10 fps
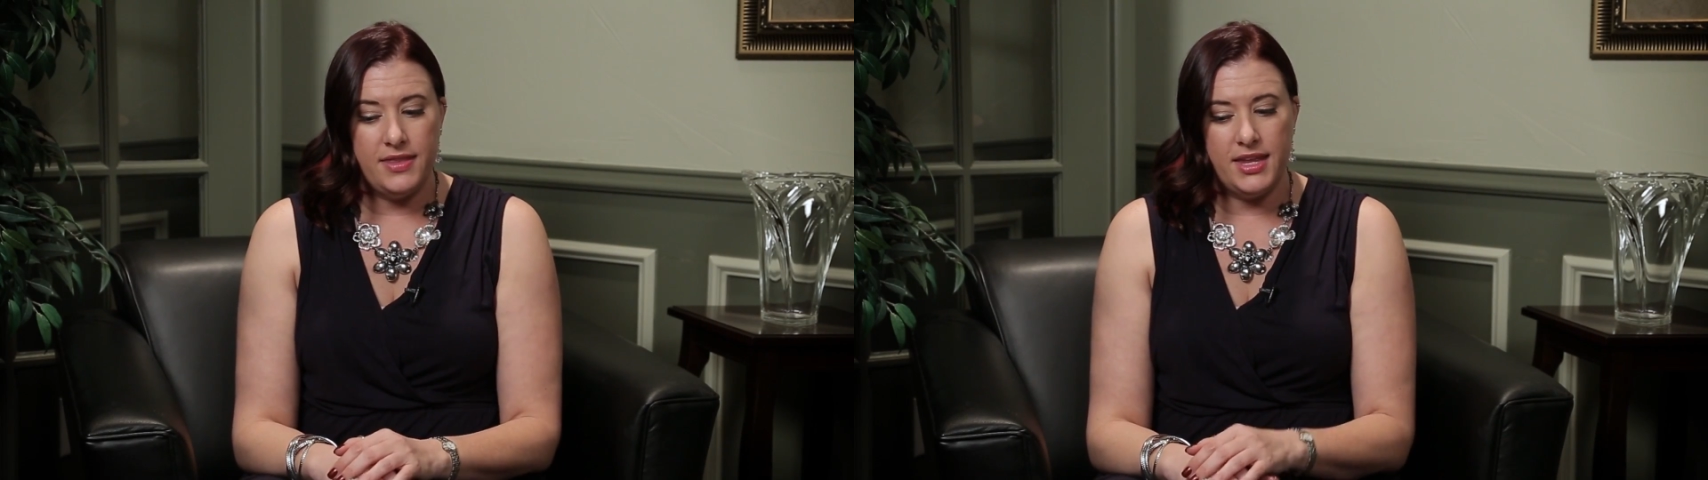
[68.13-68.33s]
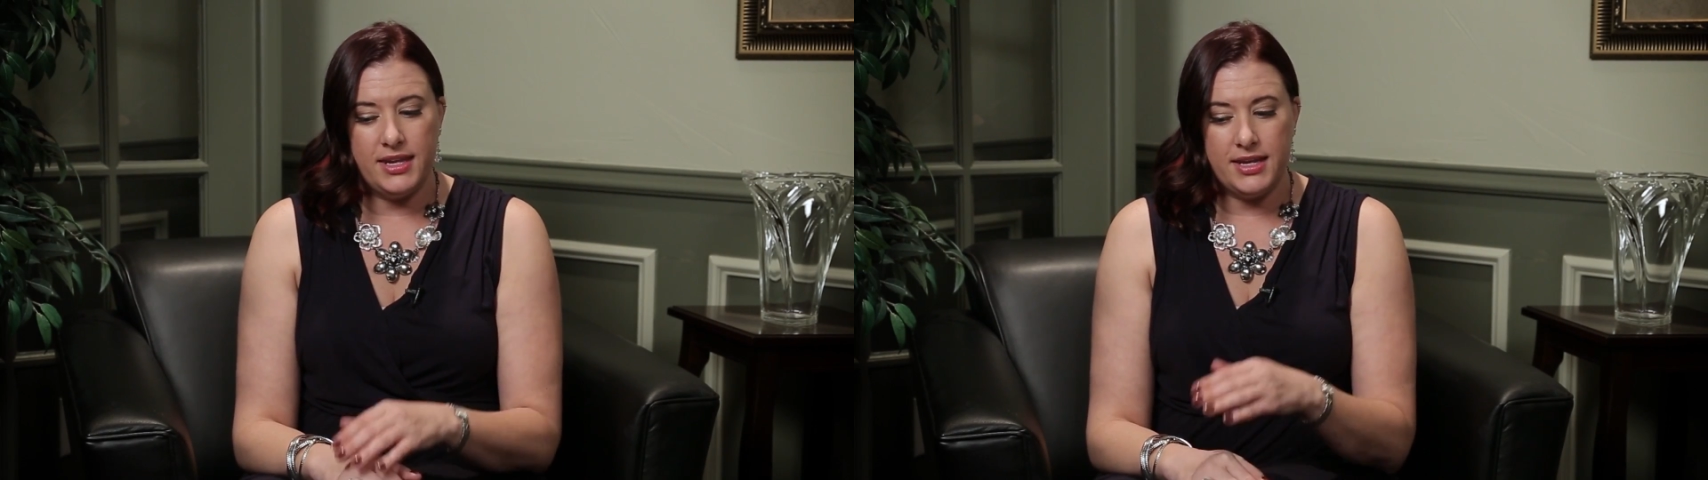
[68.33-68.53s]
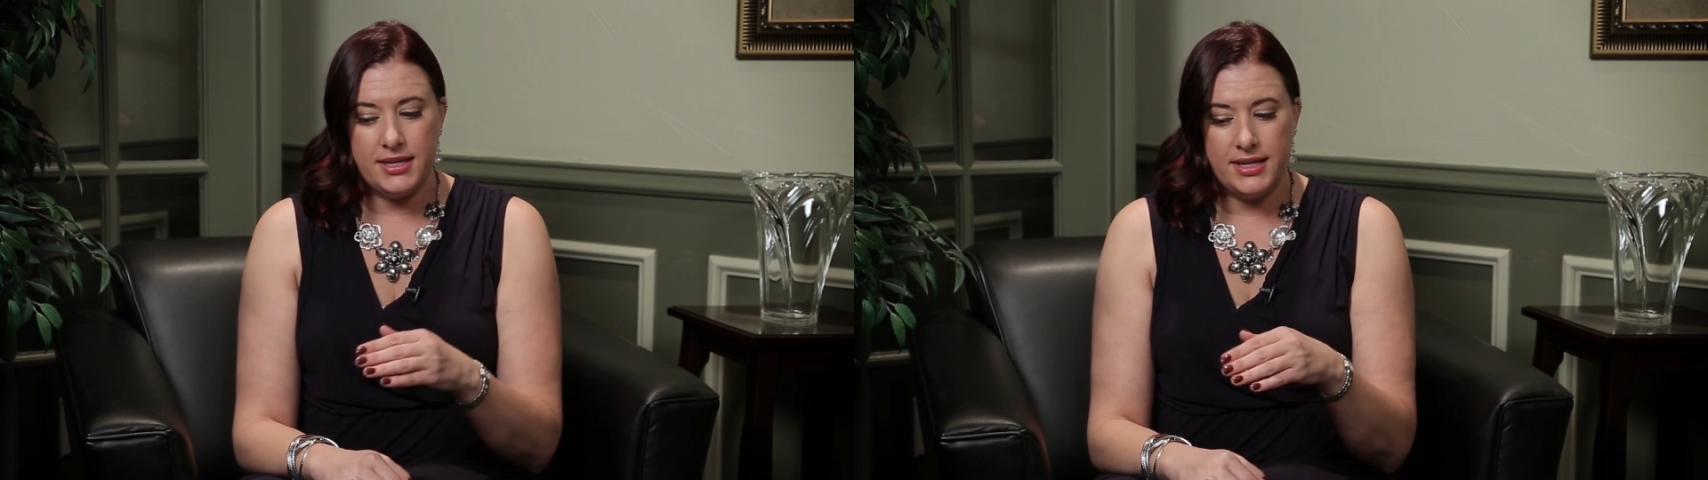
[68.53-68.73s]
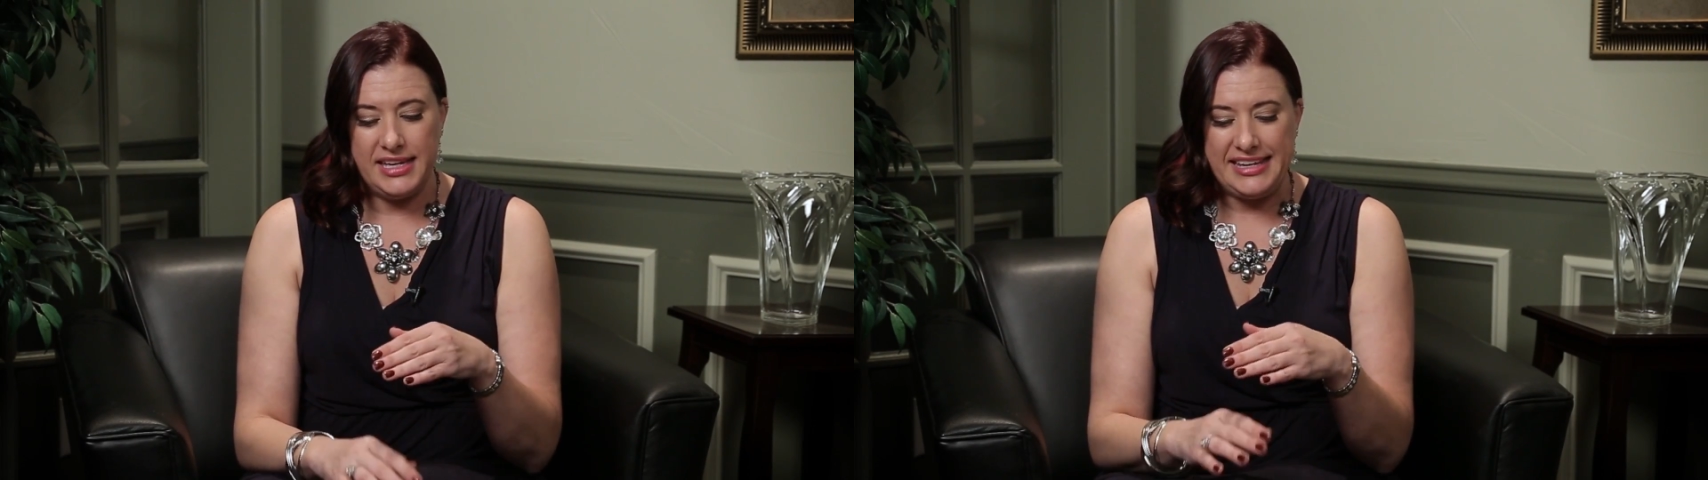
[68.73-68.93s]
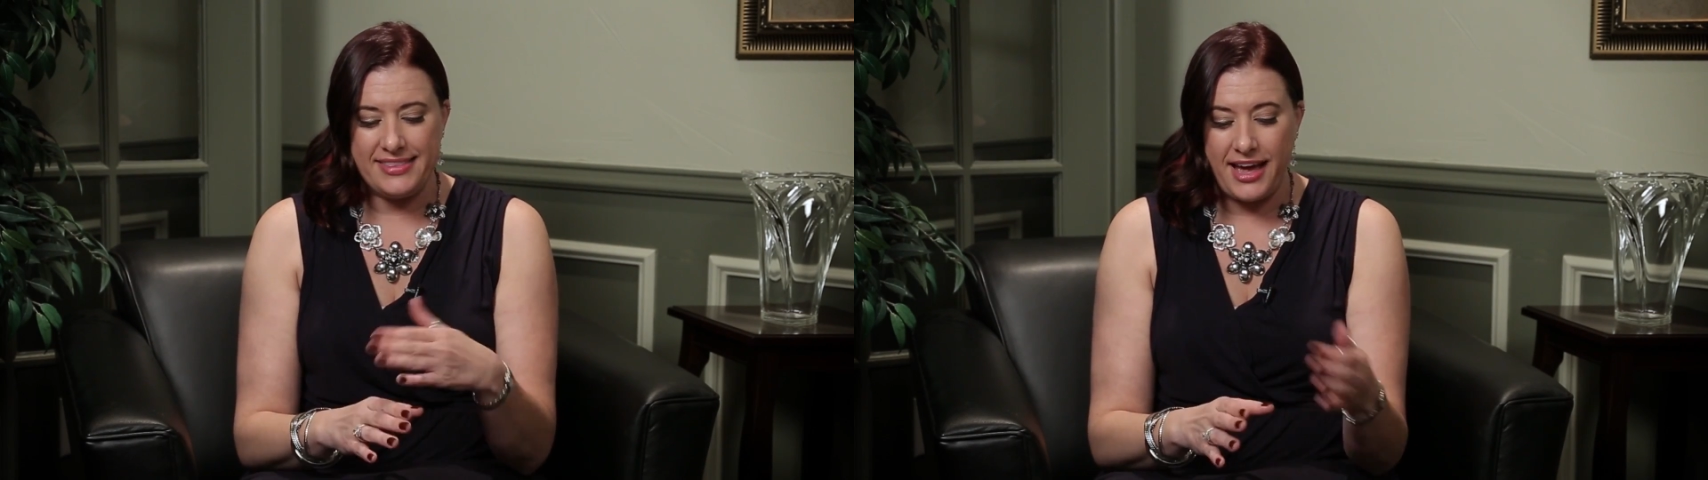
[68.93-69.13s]
then
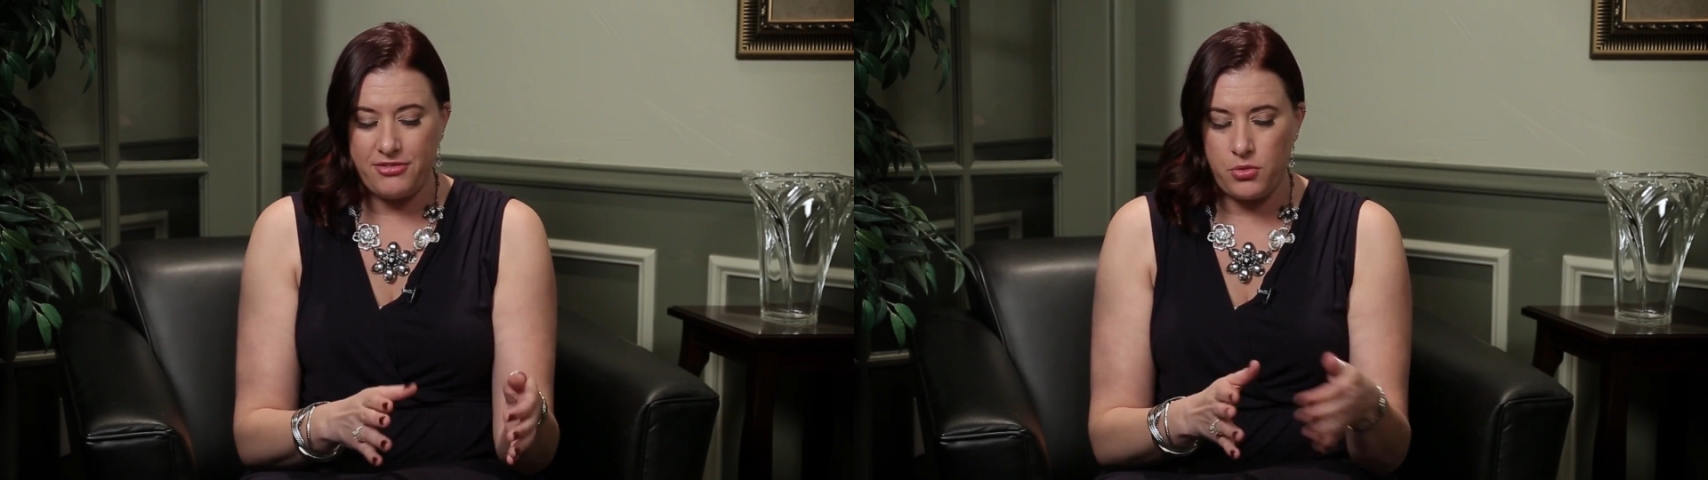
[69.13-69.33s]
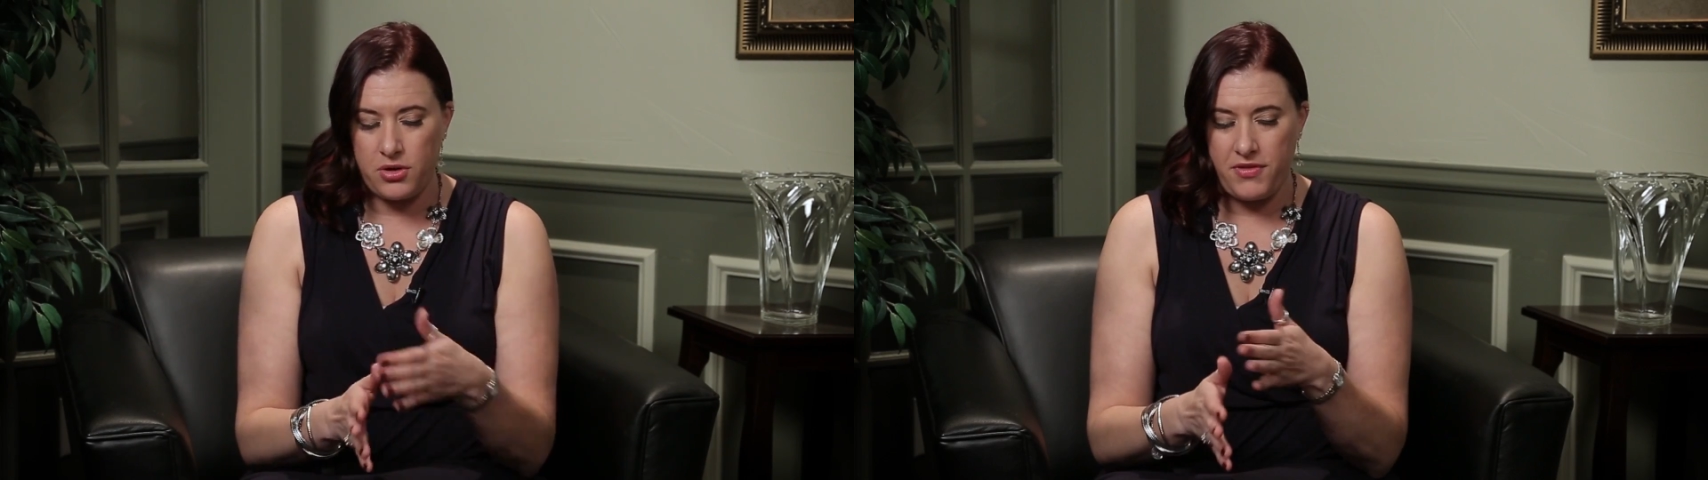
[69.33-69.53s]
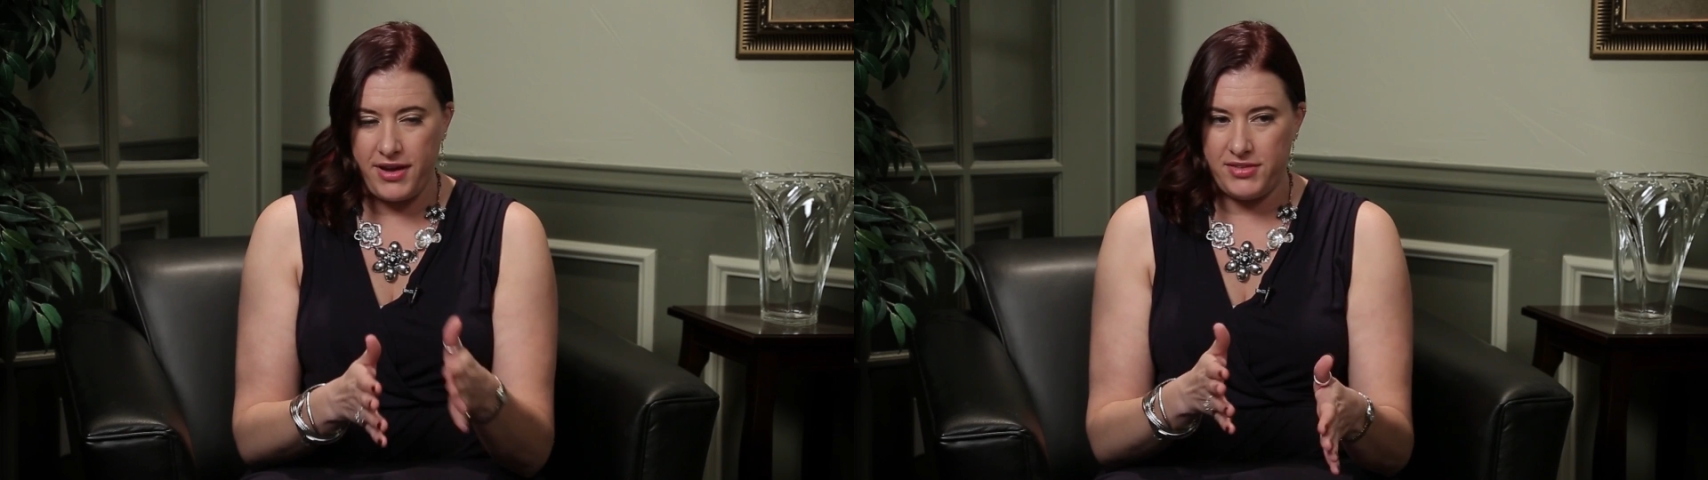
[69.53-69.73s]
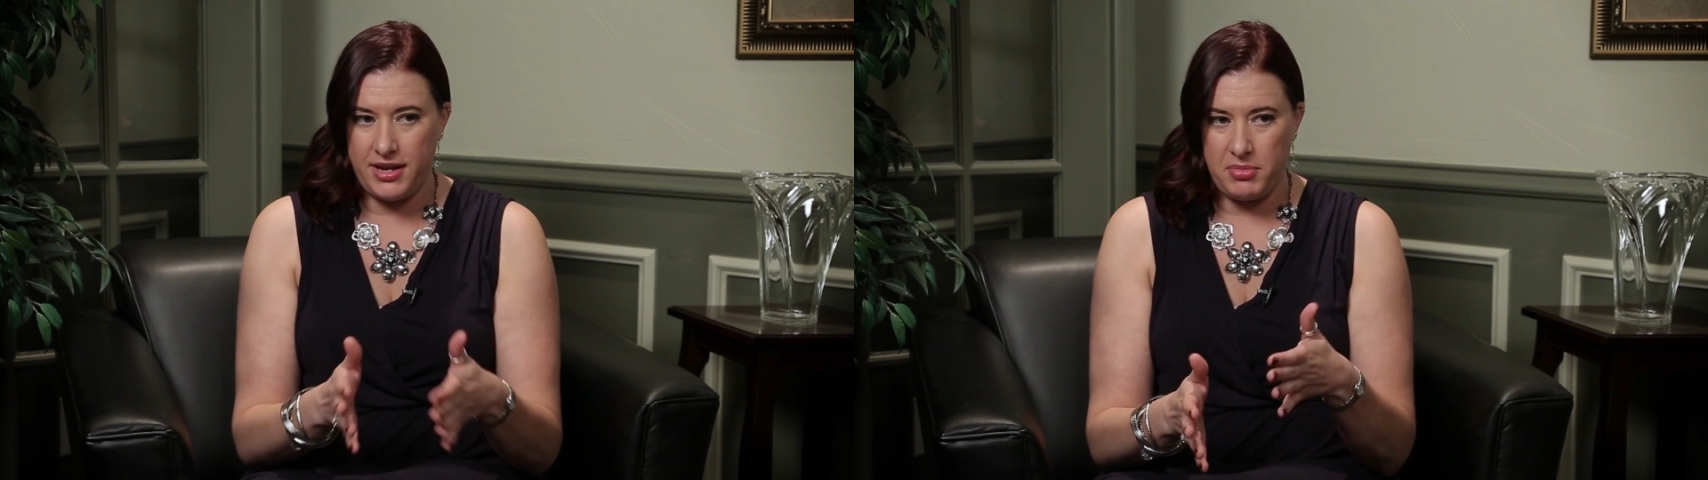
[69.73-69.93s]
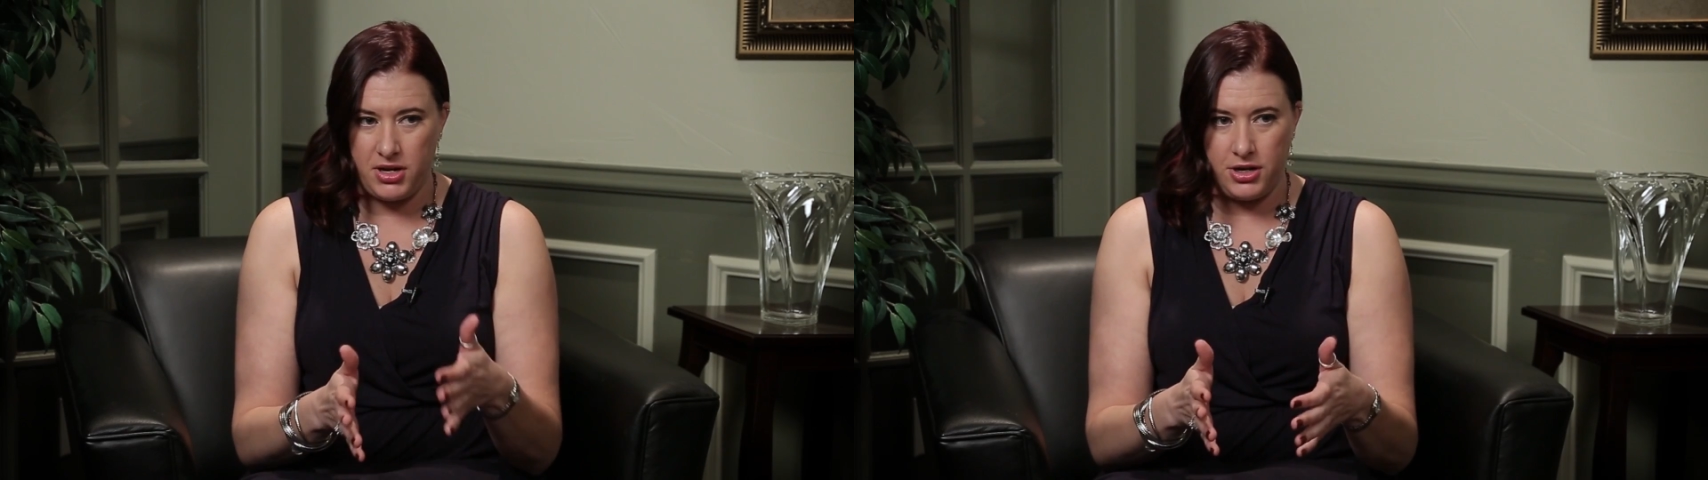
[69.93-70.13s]
in that 4 or 5
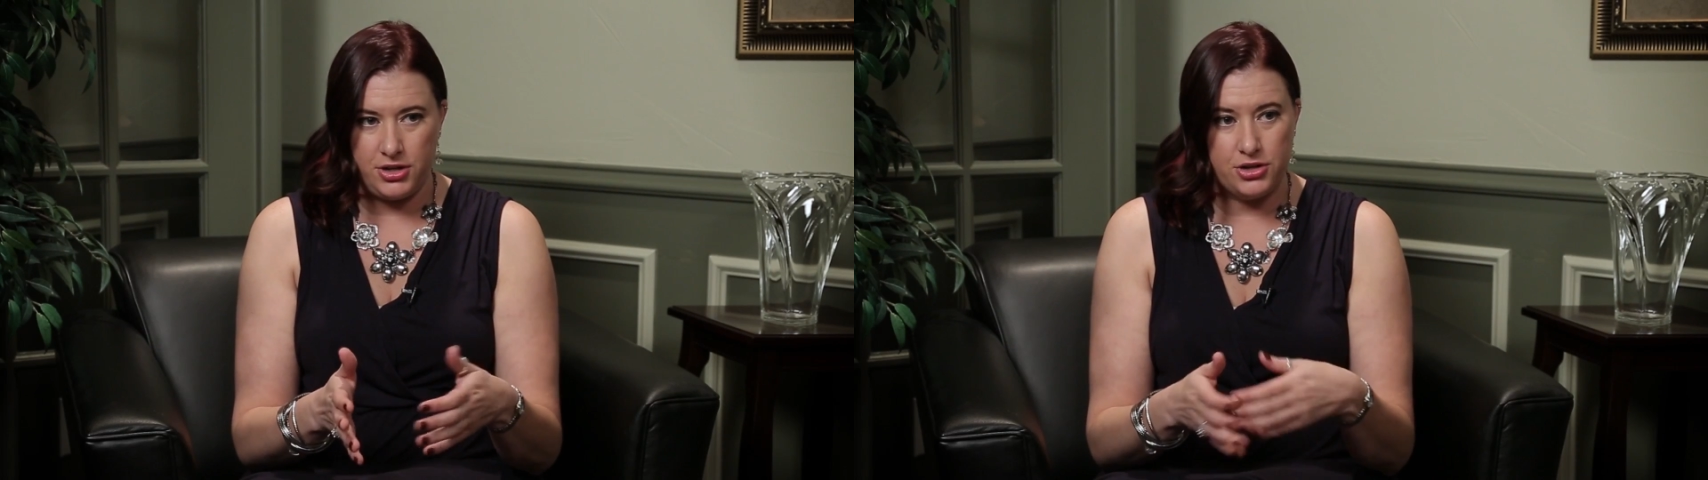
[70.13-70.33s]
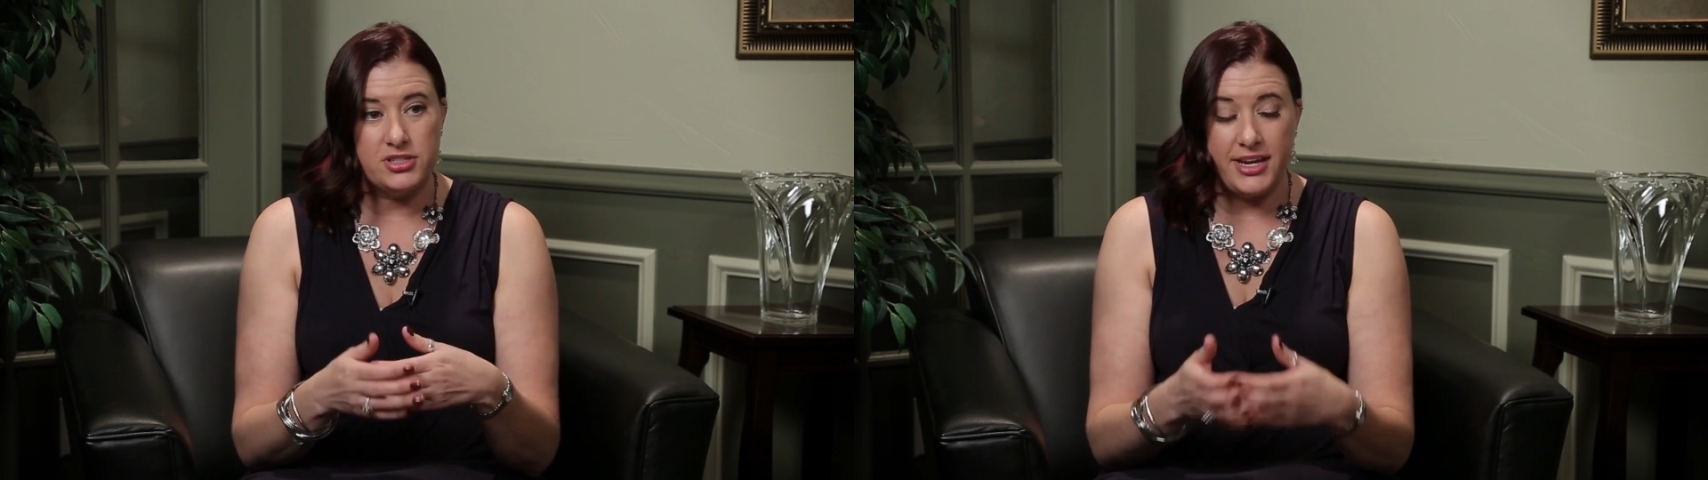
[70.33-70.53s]
day period,